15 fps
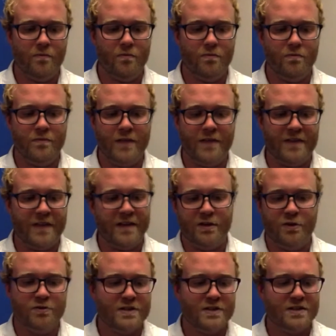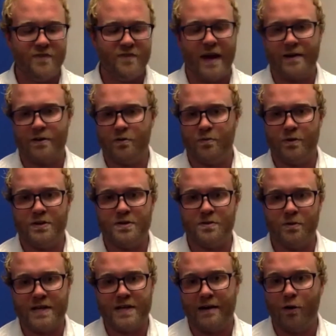that they can use these FAKTR
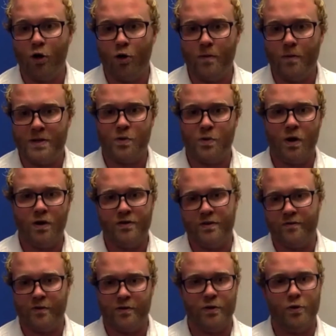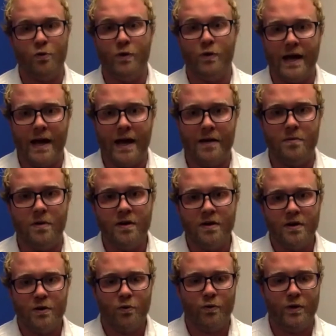principles at home as well to further rehab
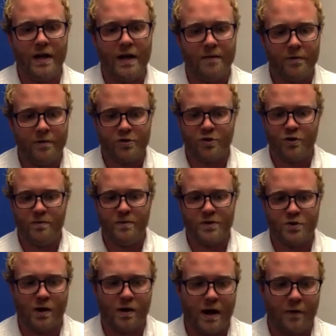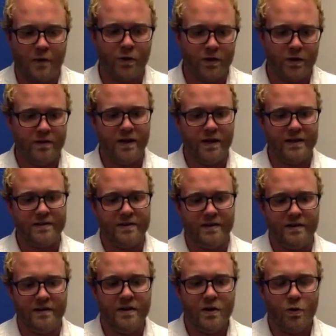their treatment. So I really like
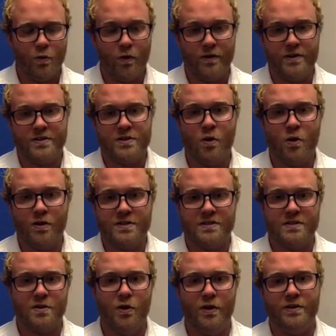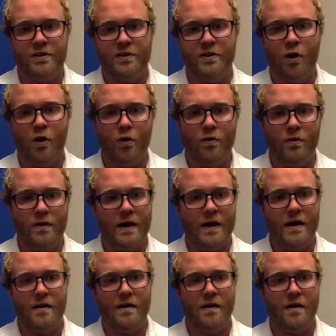where this course is going to go,
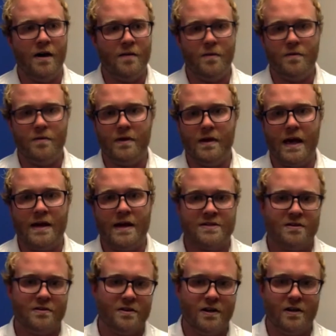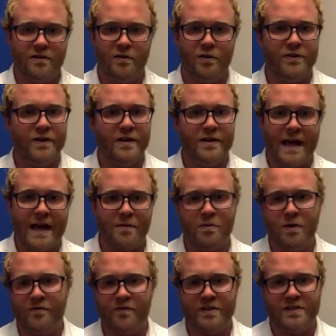as they're going to learn the
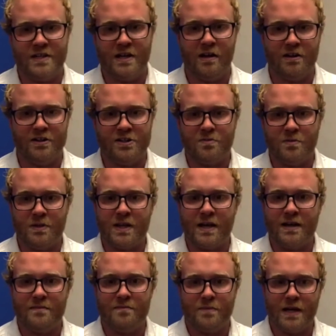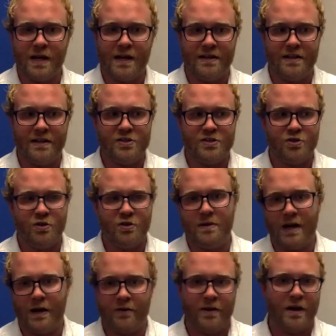anatomy and physiology behind each treatment,
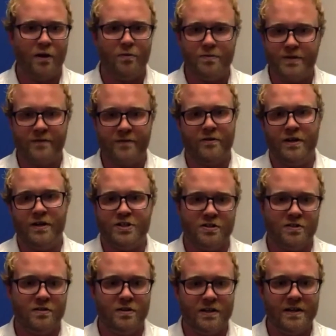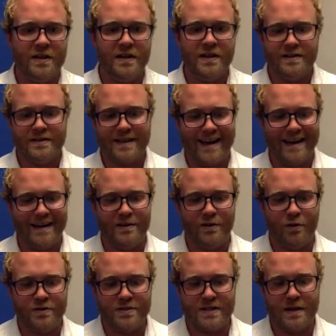how to help differentially
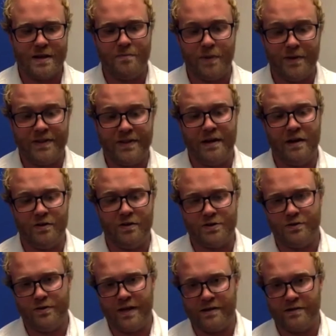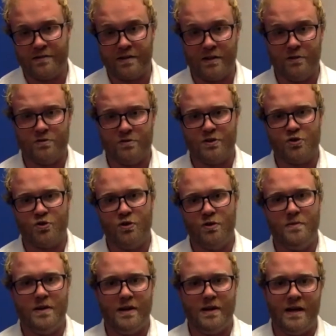diagnose them, but then also to use the
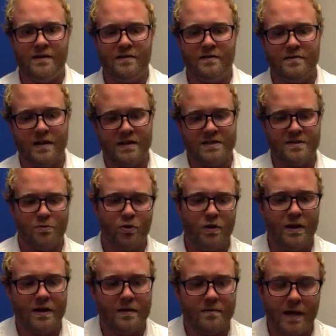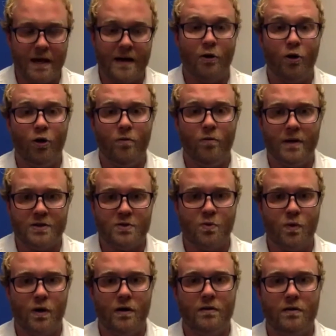treatment and some rehab at home as
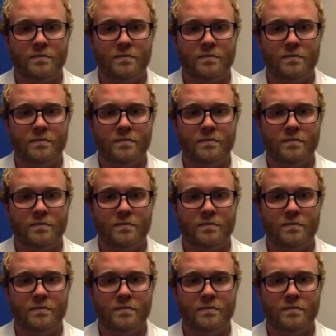well.